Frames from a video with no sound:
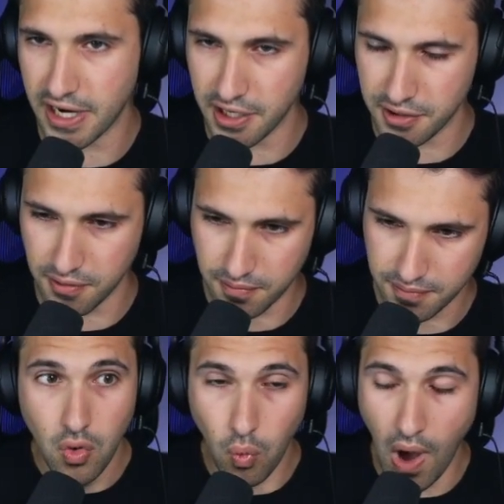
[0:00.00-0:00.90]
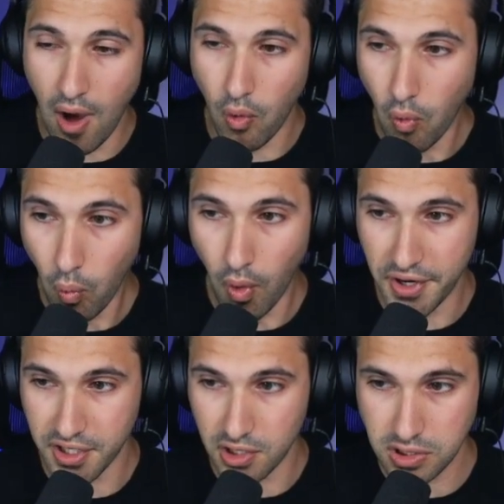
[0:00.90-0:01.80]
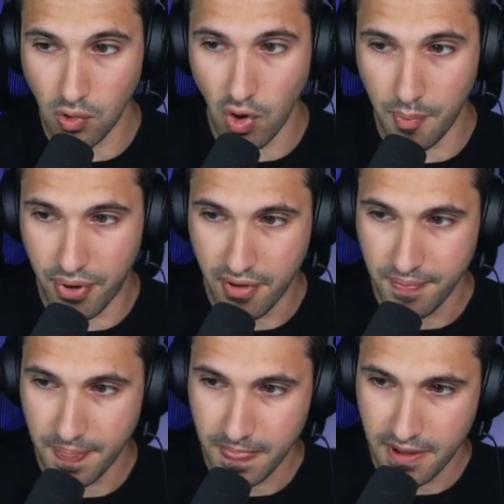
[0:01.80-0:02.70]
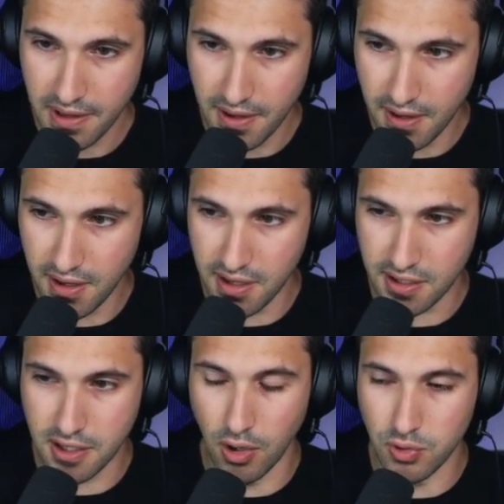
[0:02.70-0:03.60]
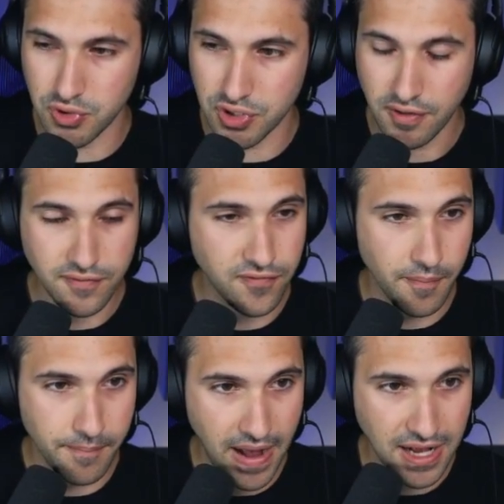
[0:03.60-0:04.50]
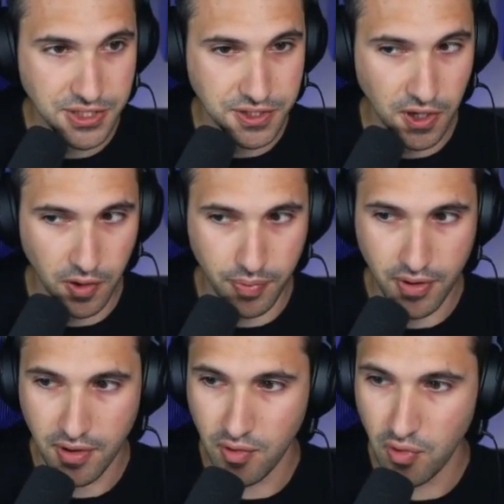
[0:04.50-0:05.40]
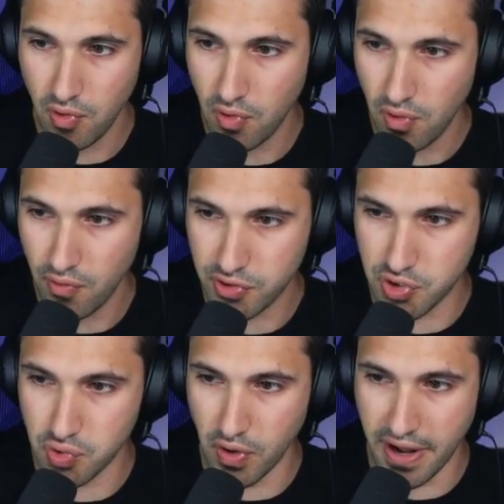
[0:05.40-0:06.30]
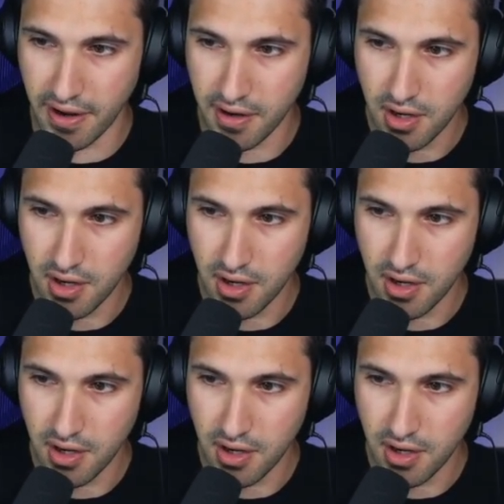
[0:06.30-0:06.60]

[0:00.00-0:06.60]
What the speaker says: got to know. Wow, what a glow up. It goes from Magikarp to a